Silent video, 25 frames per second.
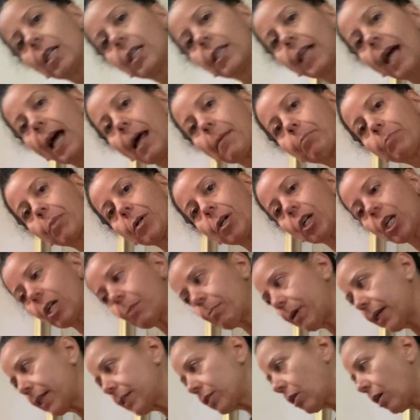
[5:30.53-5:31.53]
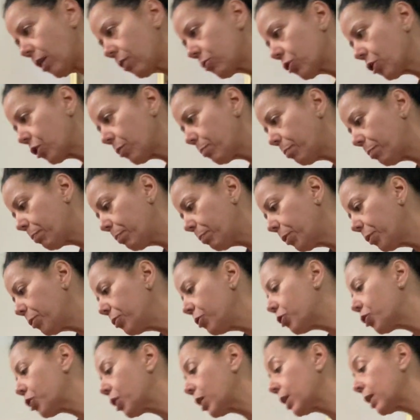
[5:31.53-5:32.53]
that book by Dr.
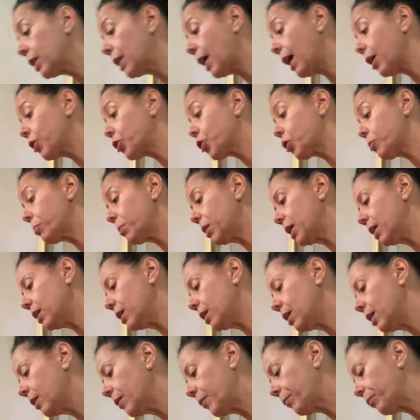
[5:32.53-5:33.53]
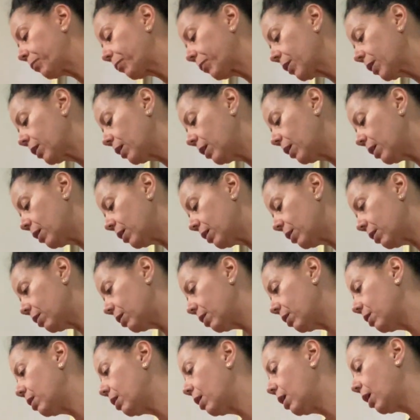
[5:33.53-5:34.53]
Pooja Lakshmin,
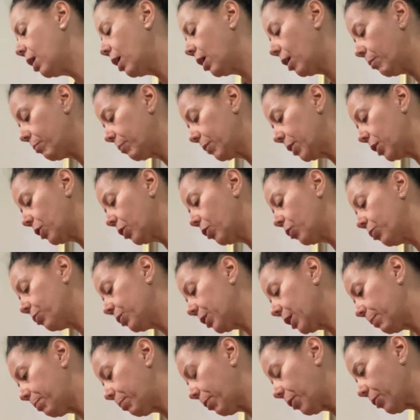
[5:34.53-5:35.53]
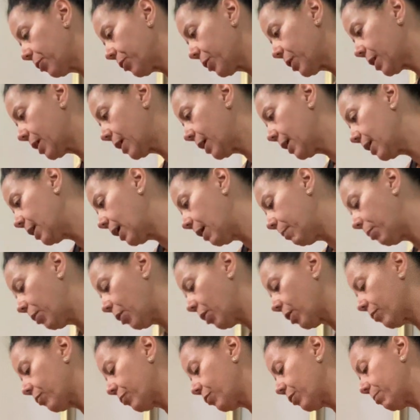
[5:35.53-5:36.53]
the only person
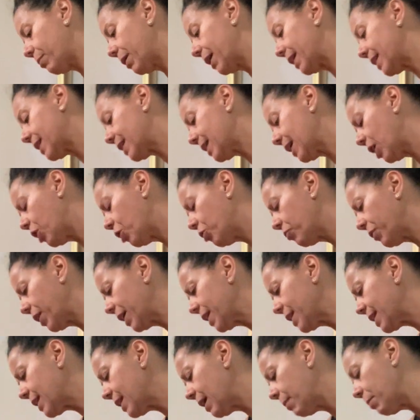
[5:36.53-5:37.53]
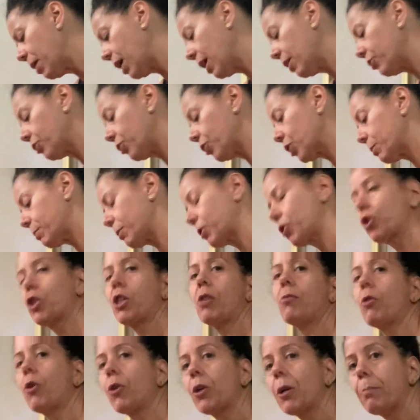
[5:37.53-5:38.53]
apart from myself and some others, but
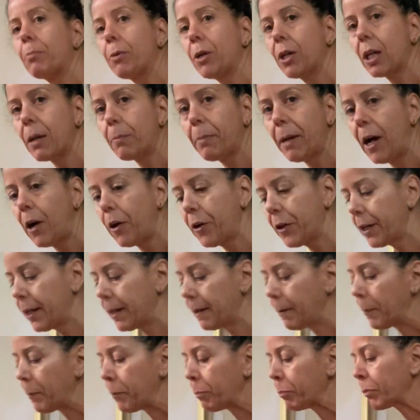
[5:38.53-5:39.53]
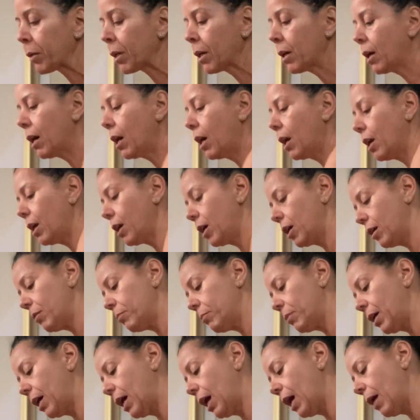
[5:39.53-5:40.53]
she wrote a book about it,
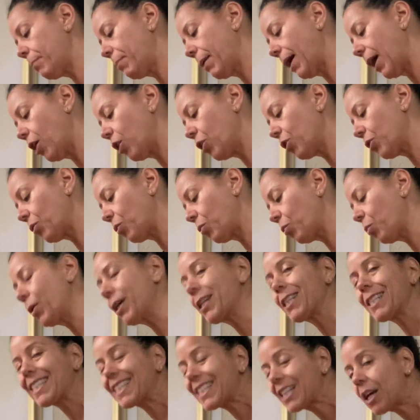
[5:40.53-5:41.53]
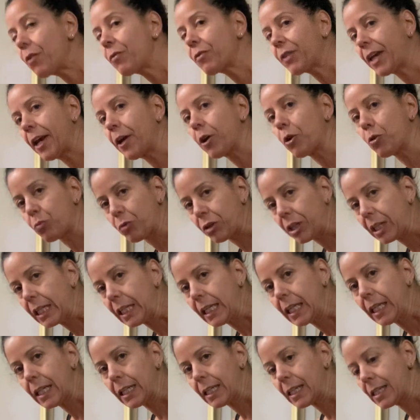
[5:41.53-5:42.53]
about what self-care
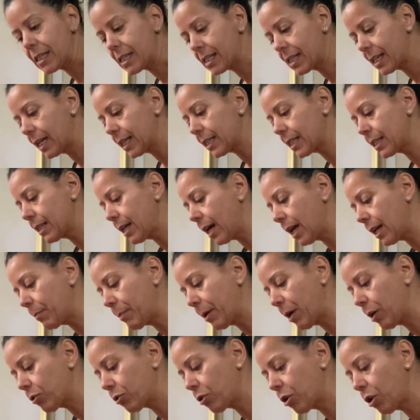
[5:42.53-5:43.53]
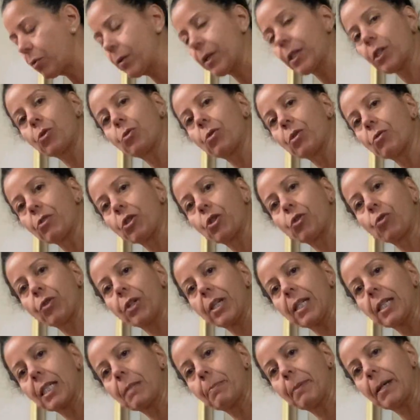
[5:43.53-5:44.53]
really is. And it's not about going to a
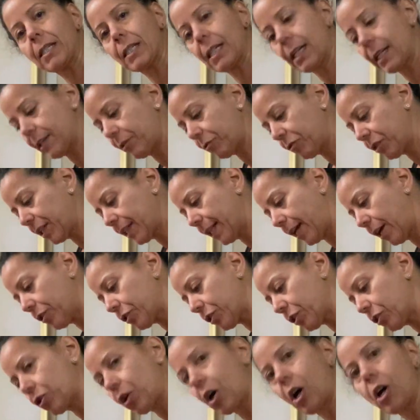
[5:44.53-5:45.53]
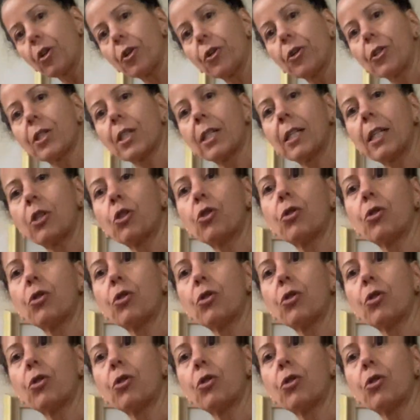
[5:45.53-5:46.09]
retreat and spending $3,000 and then